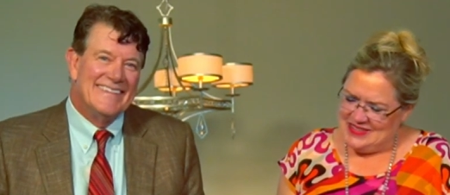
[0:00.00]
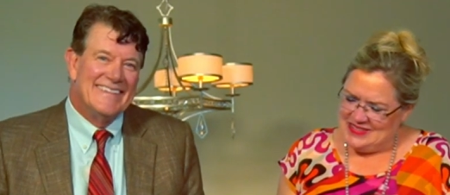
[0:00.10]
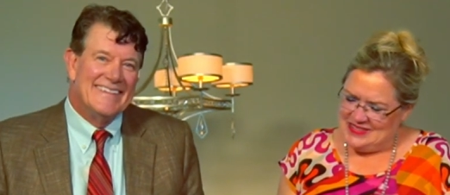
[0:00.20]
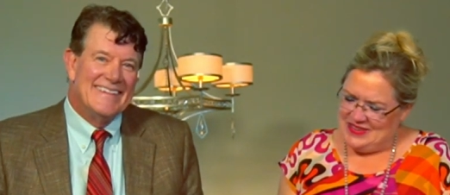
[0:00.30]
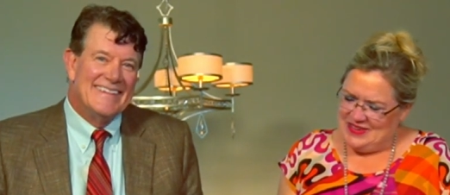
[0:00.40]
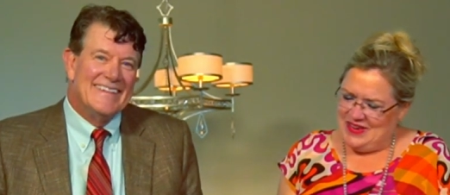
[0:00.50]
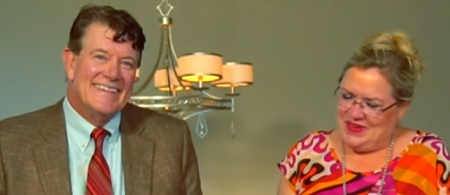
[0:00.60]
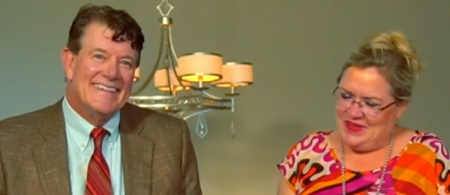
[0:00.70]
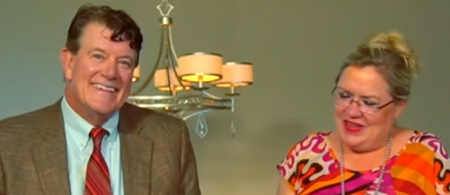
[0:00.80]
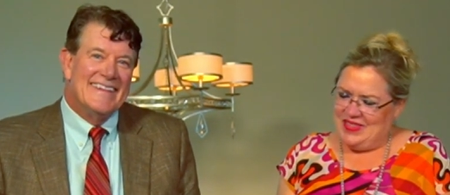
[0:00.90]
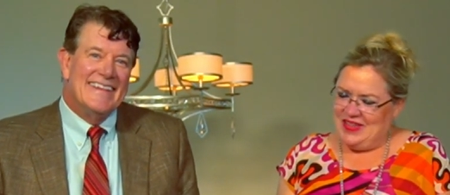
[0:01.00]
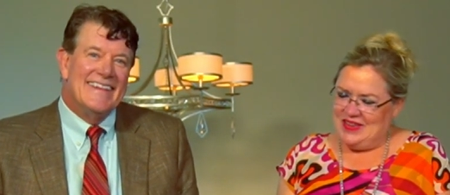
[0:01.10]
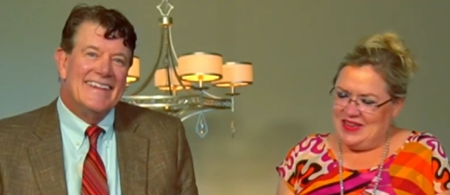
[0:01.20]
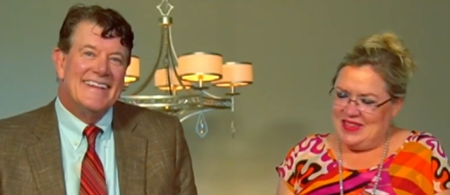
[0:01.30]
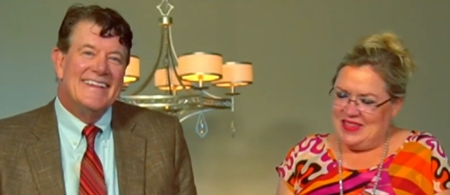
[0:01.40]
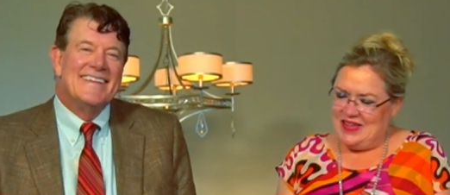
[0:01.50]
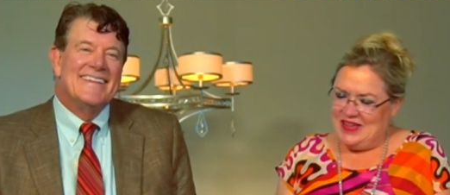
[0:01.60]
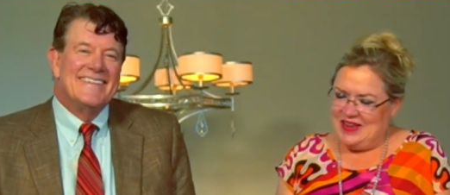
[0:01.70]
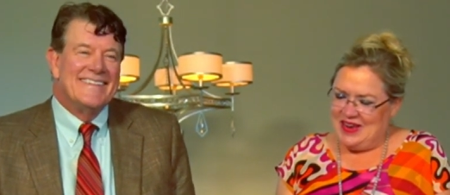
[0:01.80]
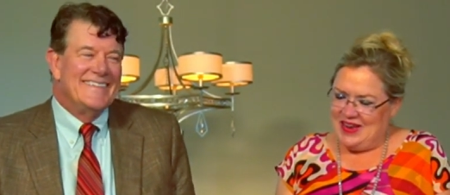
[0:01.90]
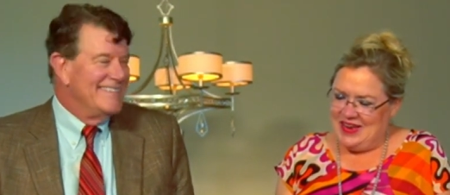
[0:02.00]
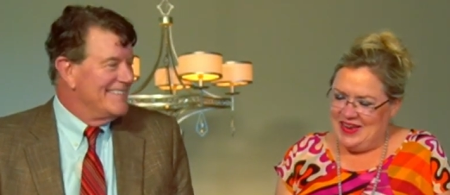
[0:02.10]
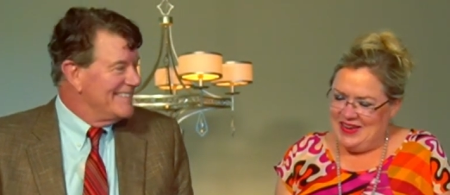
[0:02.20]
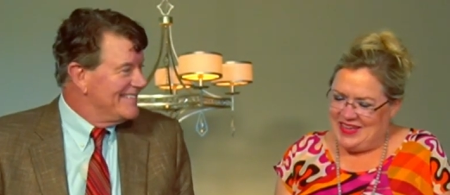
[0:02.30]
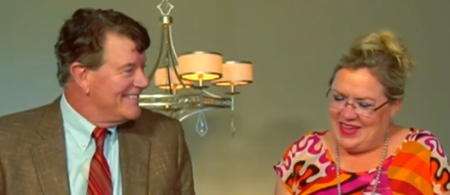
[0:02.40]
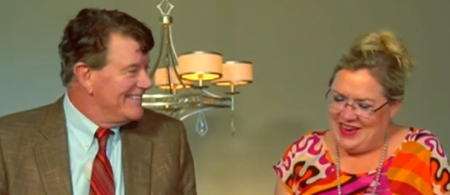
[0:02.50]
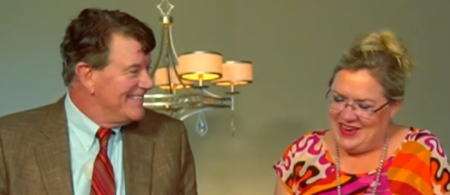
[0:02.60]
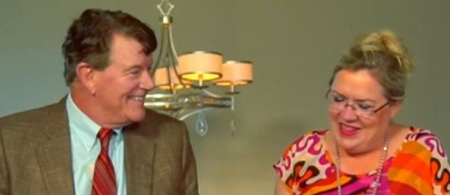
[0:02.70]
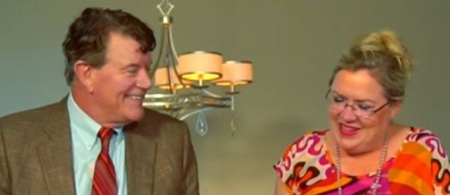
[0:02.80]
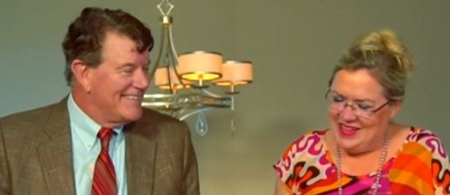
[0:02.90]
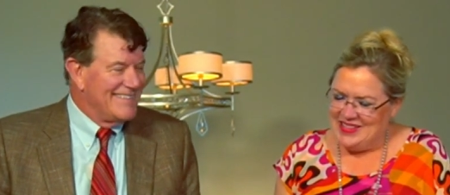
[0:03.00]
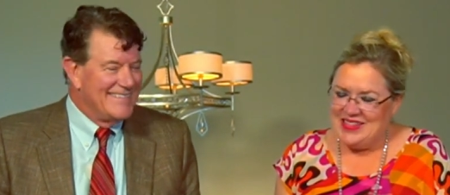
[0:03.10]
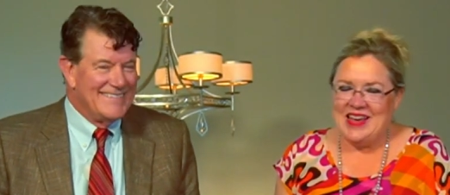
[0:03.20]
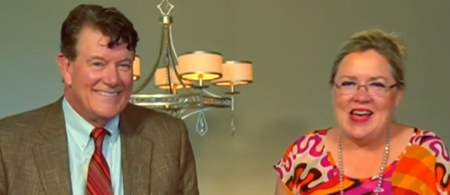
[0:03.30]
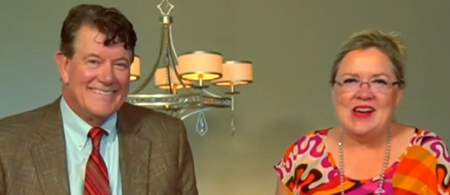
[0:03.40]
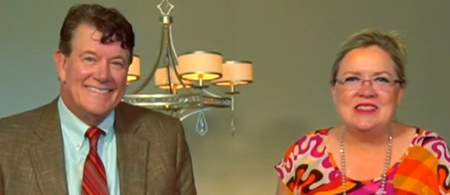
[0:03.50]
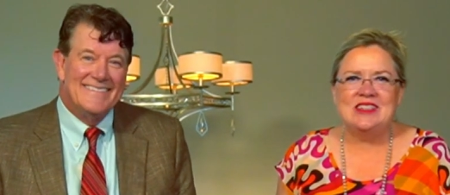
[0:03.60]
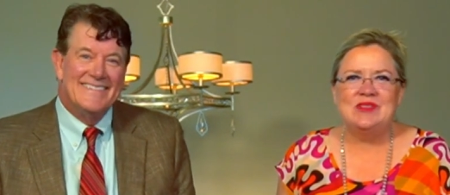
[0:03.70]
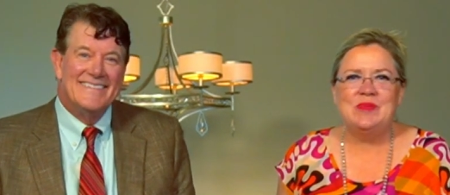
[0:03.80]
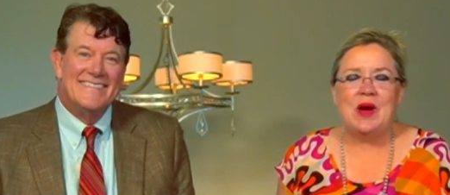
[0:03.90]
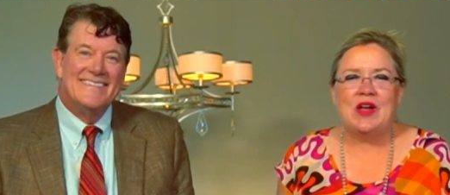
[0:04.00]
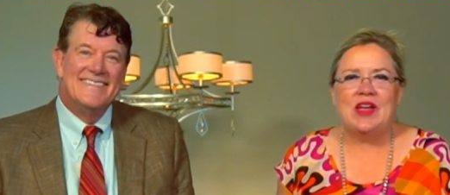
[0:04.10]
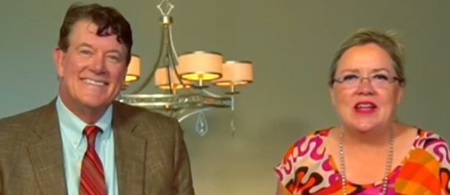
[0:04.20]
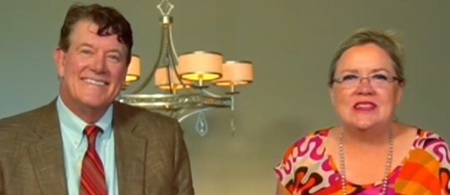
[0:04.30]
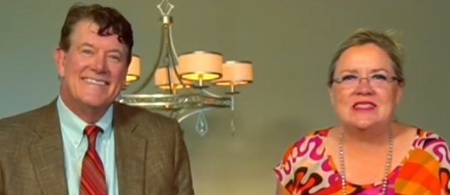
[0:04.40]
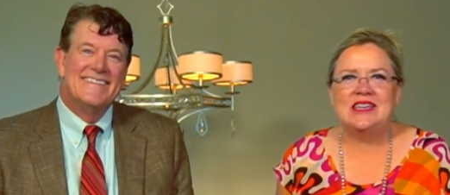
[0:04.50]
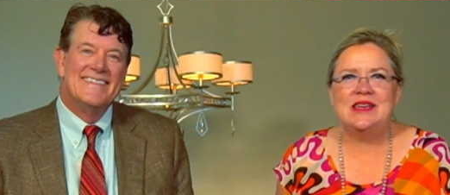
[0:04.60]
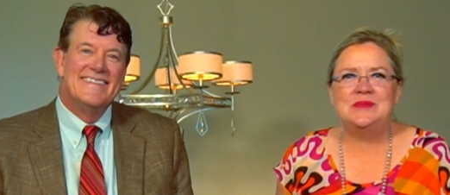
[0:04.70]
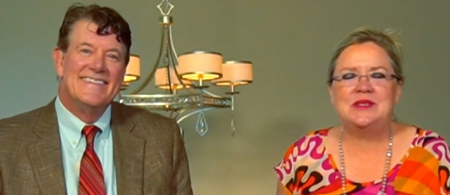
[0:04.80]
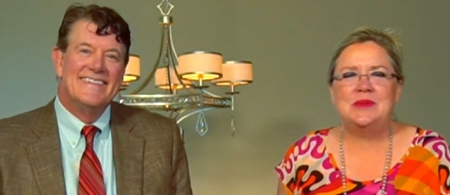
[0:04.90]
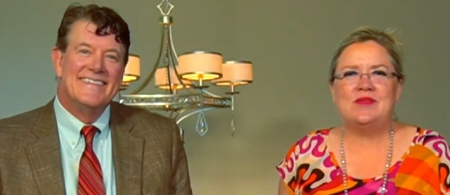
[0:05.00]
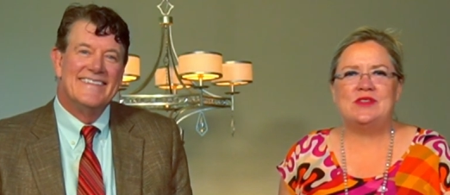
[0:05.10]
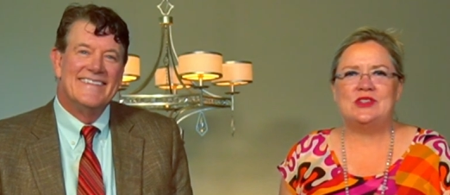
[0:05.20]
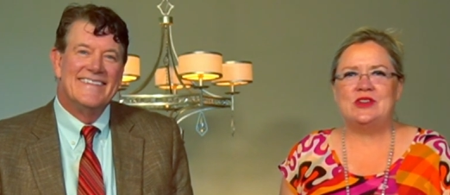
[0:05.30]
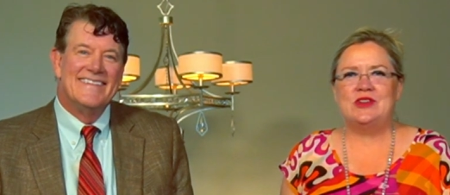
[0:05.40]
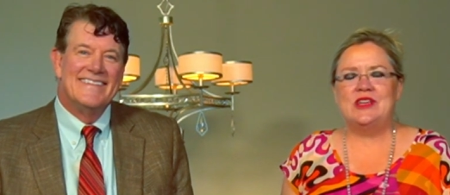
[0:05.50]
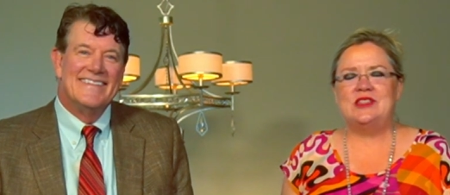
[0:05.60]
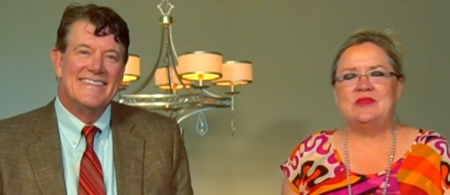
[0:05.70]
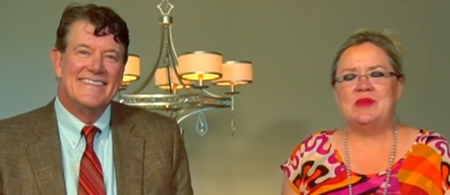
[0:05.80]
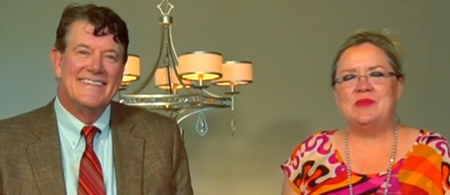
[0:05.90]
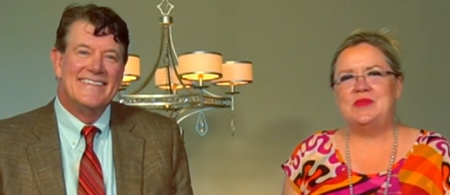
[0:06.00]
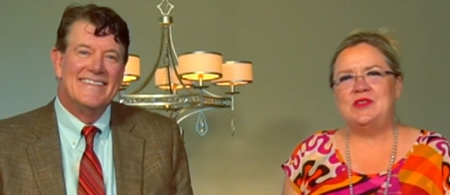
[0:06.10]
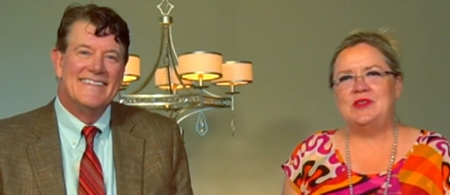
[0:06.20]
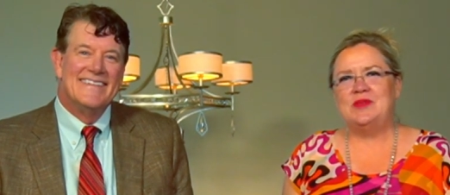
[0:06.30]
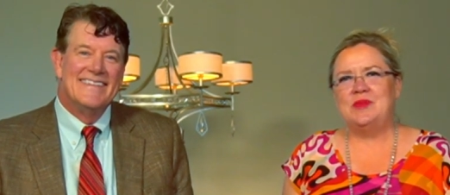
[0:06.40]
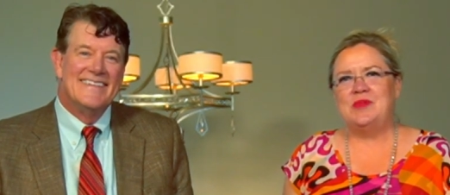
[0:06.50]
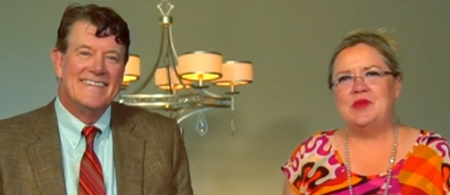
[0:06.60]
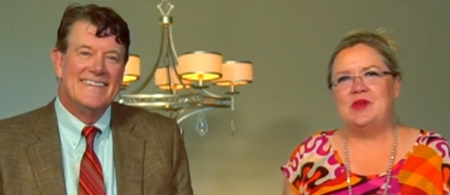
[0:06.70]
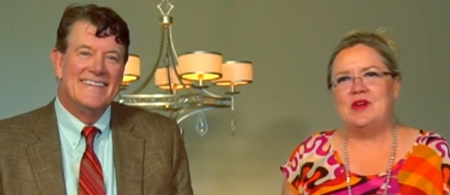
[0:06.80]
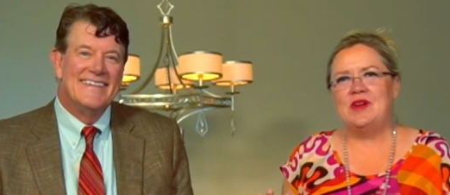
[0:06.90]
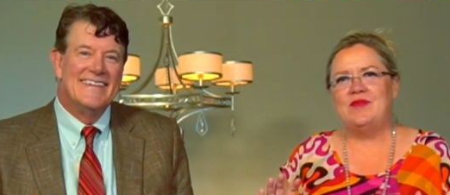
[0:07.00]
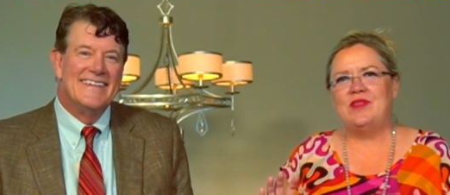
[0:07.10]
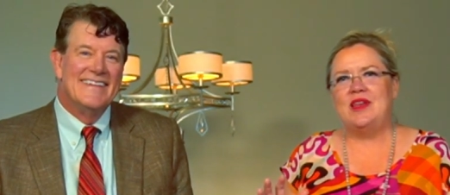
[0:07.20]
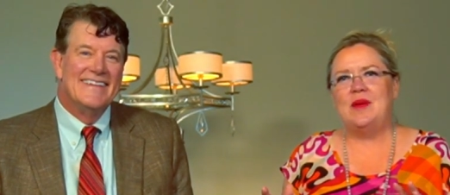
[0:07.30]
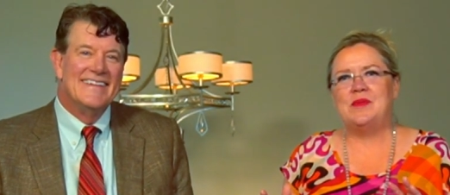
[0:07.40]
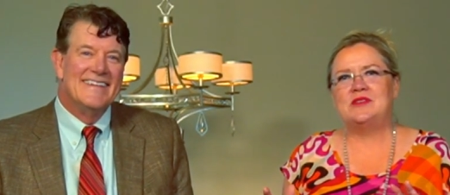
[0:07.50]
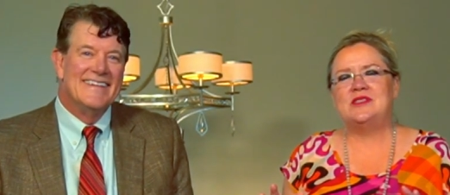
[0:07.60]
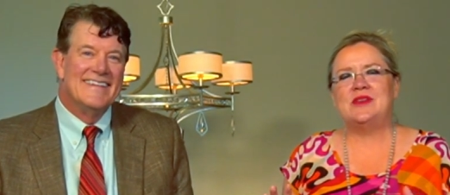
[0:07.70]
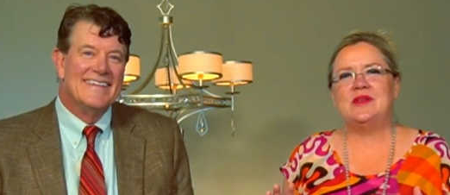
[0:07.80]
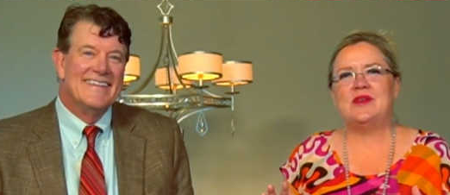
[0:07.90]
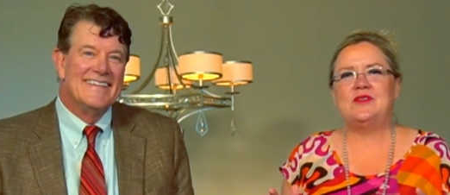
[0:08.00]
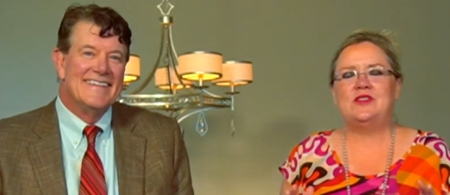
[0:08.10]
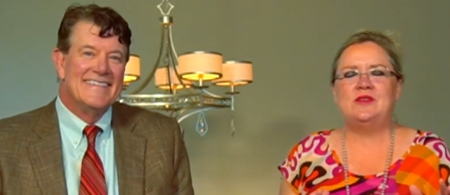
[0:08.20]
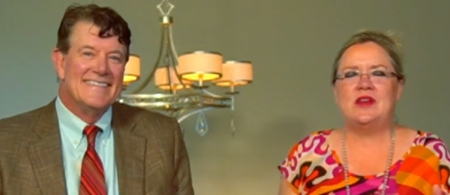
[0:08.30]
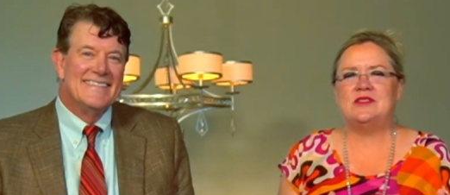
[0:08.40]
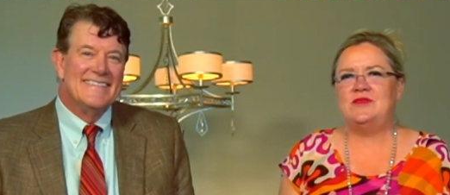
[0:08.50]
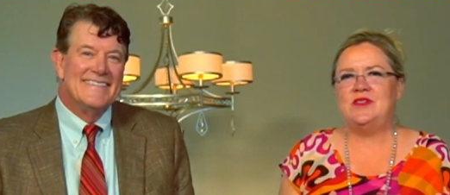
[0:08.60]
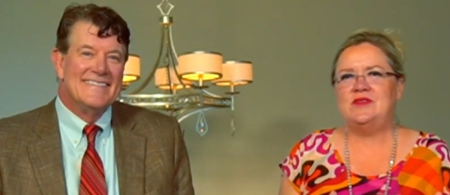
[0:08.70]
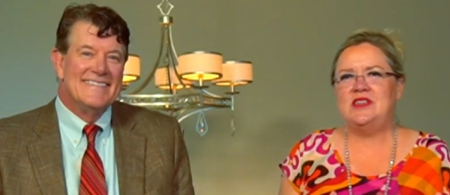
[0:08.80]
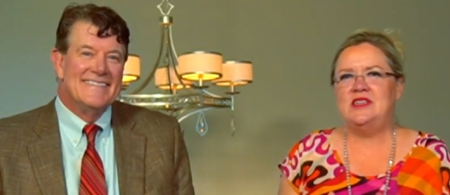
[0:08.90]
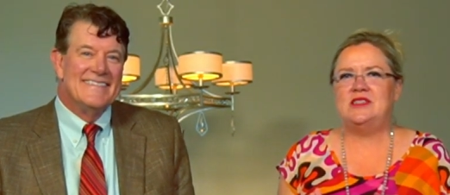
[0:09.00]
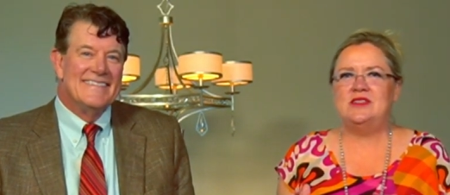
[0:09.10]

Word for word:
Speaker 1: So anyway, the housing market seems to be returning to more of the numbers that are like 2015 and